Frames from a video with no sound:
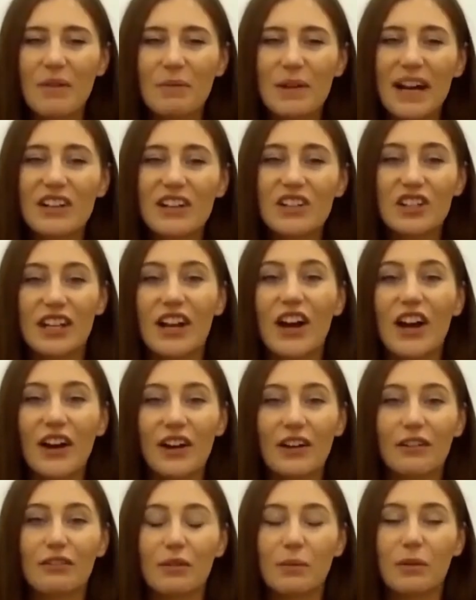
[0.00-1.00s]
We actually
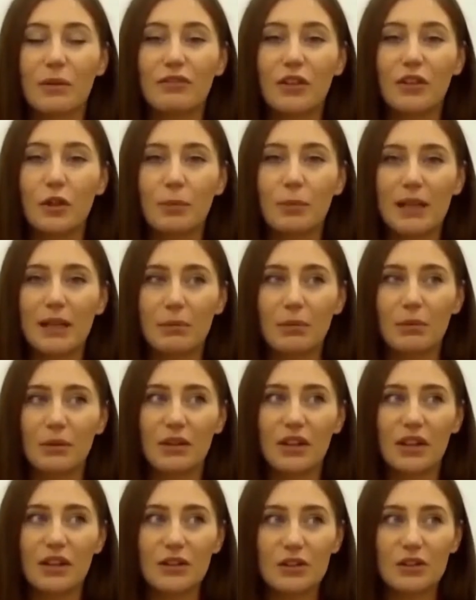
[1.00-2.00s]
heard from a few people
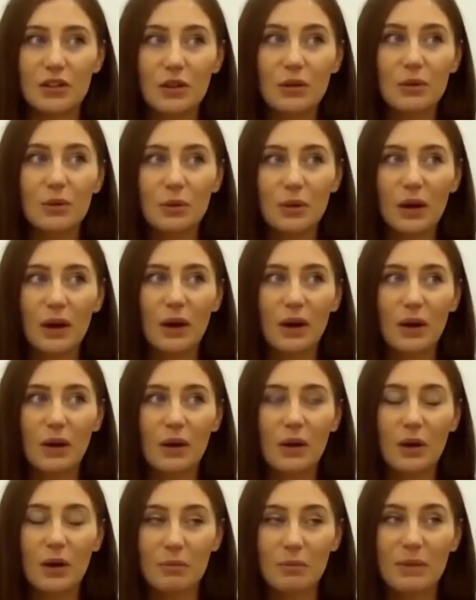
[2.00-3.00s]
that the 2
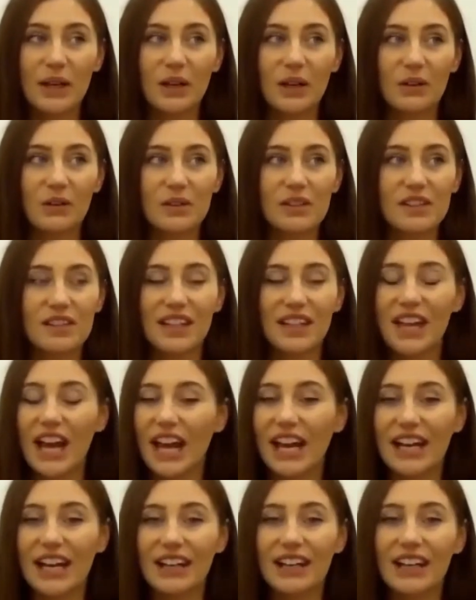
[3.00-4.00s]
hot meals, the
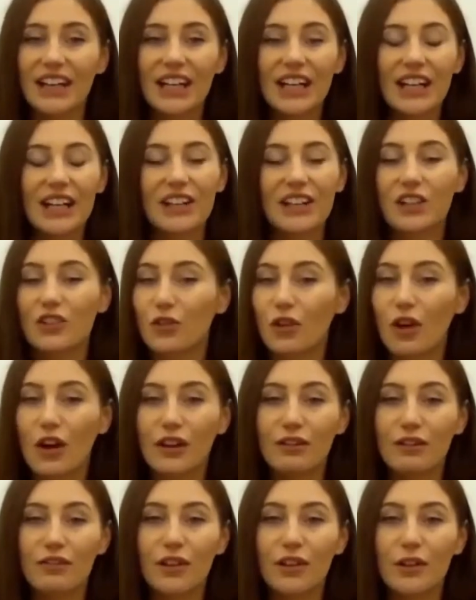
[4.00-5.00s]
cake, the
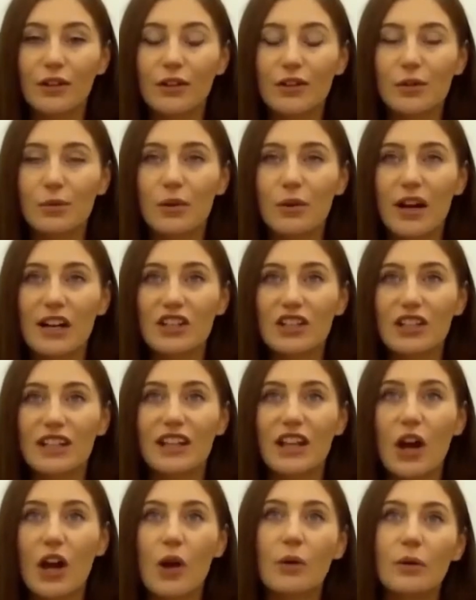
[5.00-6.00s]
dried foods were actually
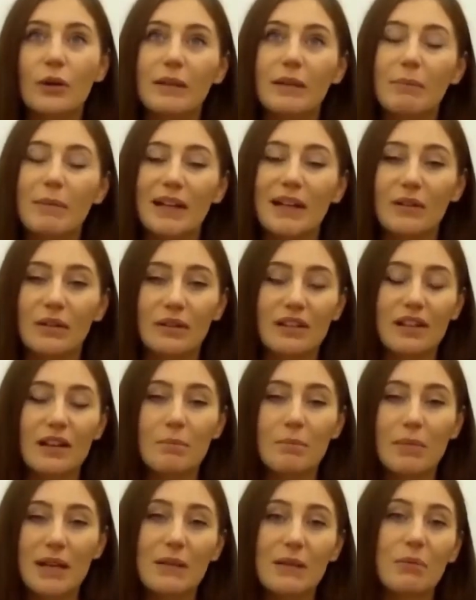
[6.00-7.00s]
the only meals
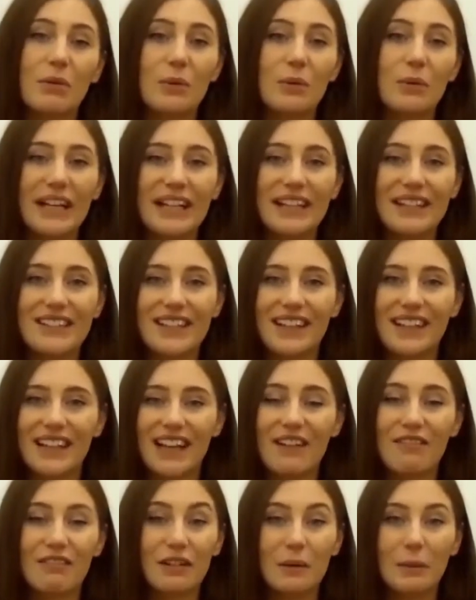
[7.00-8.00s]
that people were eating
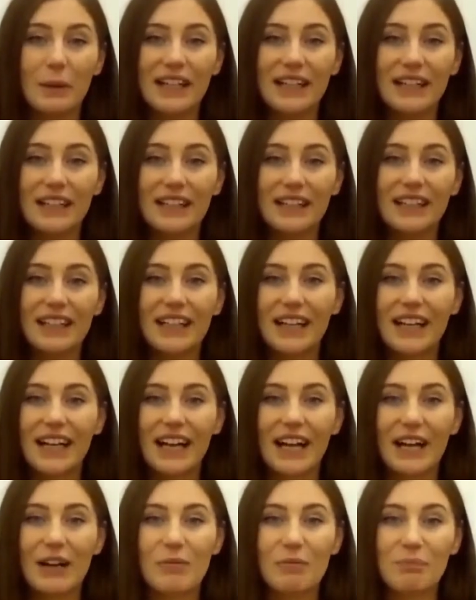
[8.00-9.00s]
every week,
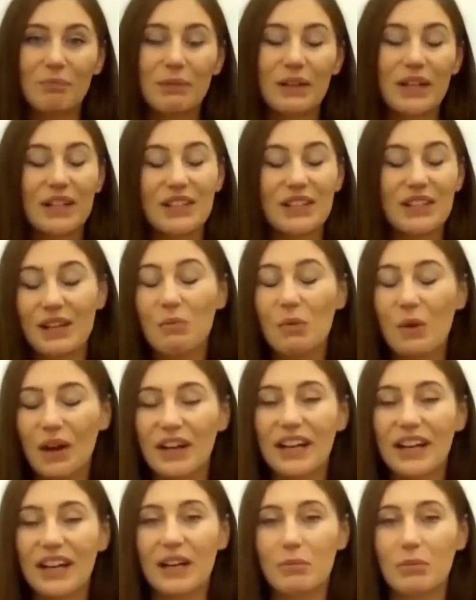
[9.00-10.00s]
because they
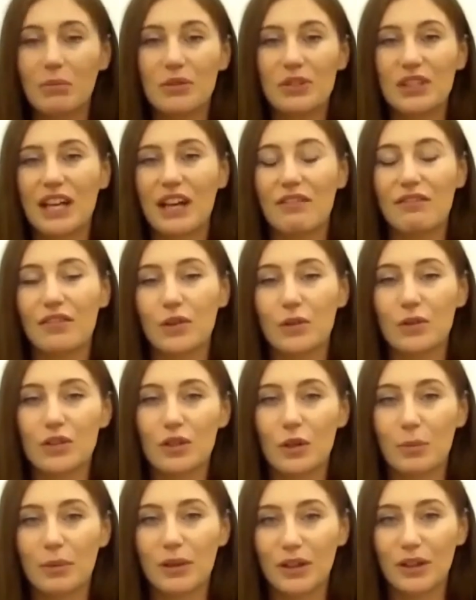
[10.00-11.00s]
weren't able to get food
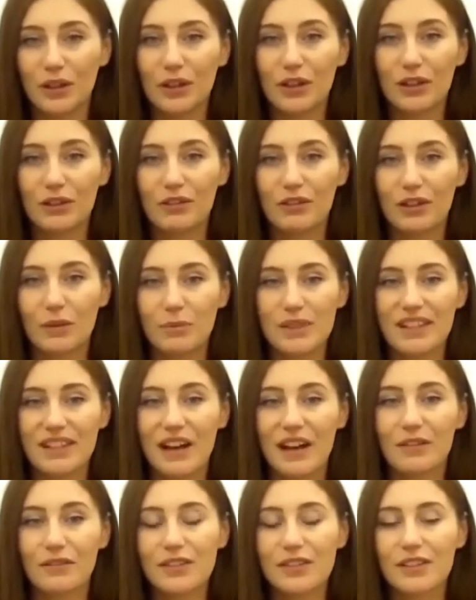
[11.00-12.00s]
shopping and cook for
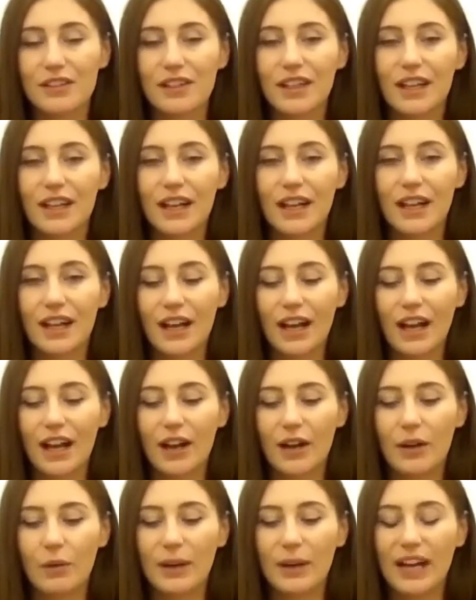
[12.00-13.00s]
themselves.
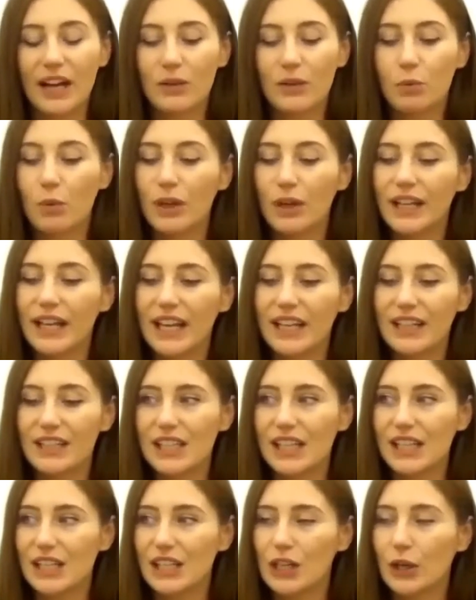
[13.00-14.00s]
We had one
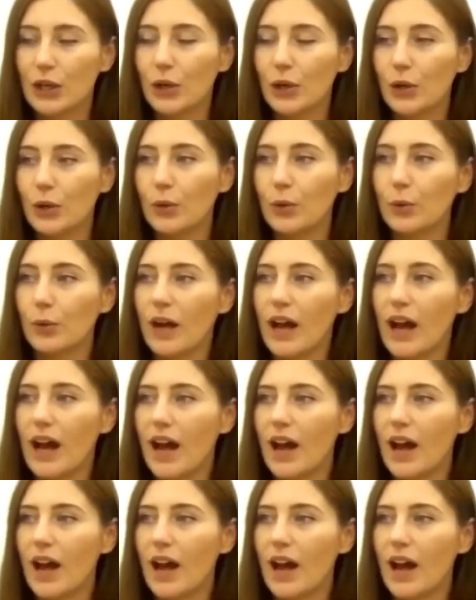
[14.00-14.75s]
lady who,